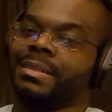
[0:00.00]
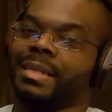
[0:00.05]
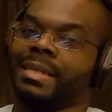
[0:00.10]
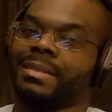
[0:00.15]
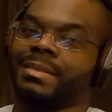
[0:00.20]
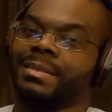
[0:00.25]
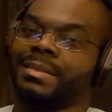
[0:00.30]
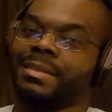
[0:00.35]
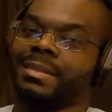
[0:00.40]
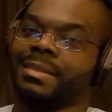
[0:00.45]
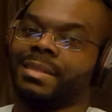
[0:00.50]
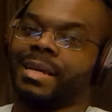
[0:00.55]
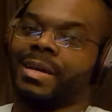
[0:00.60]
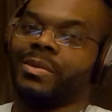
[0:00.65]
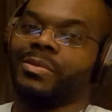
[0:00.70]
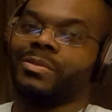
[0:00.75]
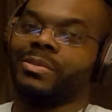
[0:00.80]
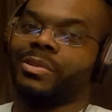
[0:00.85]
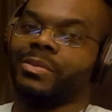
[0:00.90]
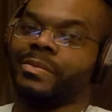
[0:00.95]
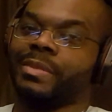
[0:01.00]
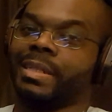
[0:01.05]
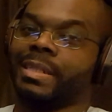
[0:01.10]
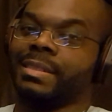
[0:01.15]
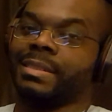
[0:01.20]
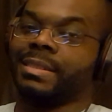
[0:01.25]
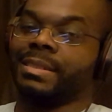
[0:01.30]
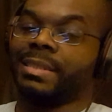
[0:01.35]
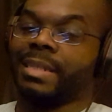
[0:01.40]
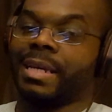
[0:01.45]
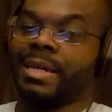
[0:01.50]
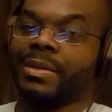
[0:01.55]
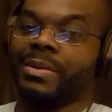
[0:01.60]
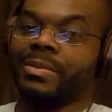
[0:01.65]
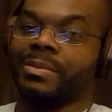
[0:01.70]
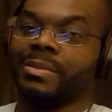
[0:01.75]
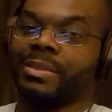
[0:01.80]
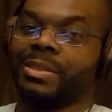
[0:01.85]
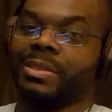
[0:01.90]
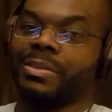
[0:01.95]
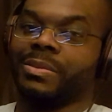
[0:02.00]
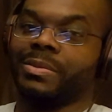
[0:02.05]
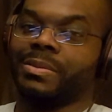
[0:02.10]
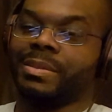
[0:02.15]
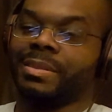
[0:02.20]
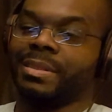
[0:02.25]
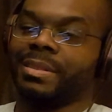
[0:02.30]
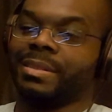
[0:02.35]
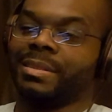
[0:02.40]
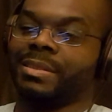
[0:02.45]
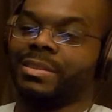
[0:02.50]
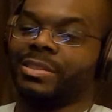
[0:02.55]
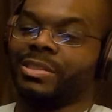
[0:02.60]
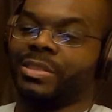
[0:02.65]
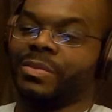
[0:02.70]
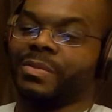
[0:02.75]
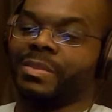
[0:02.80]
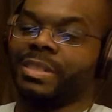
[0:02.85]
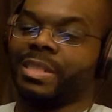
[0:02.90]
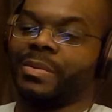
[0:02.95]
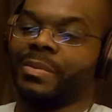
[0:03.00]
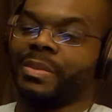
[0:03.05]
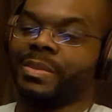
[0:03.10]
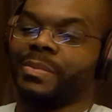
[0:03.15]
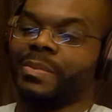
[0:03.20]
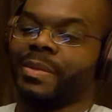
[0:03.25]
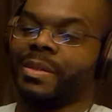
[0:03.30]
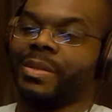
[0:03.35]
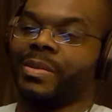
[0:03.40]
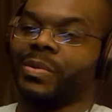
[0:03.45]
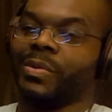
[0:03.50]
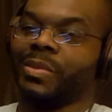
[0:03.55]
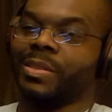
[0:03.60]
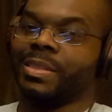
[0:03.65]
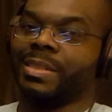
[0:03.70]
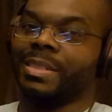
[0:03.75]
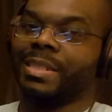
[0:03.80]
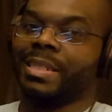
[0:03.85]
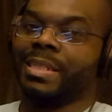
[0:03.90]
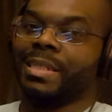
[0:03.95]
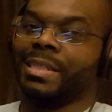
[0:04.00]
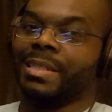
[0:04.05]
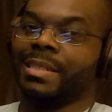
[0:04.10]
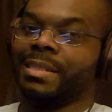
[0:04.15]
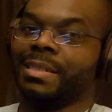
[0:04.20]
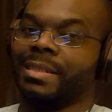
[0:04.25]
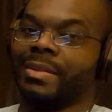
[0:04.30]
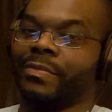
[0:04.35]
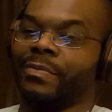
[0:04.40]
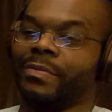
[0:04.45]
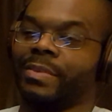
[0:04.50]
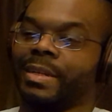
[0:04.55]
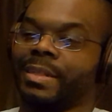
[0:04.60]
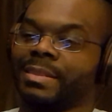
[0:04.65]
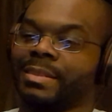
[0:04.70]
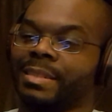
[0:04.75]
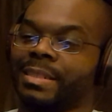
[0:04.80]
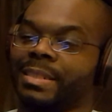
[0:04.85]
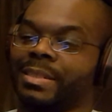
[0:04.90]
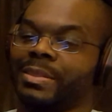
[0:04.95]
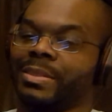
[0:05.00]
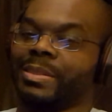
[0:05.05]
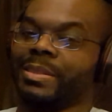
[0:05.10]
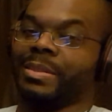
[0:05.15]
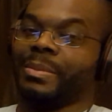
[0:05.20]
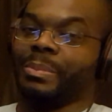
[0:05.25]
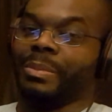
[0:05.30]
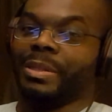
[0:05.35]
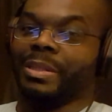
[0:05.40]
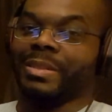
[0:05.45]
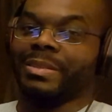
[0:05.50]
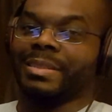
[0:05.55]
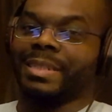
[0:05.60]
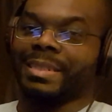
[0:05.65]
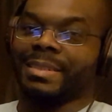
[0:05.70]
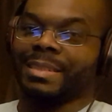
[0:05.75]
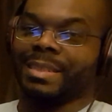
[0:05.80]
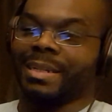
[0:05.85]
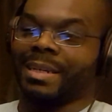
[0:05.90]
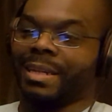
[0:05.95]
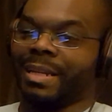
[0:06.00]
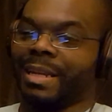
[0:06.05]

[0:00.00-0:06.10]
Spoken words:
That shit, I don't know if that sound cue sent shivers down my spine or the fact that he looked at the closet.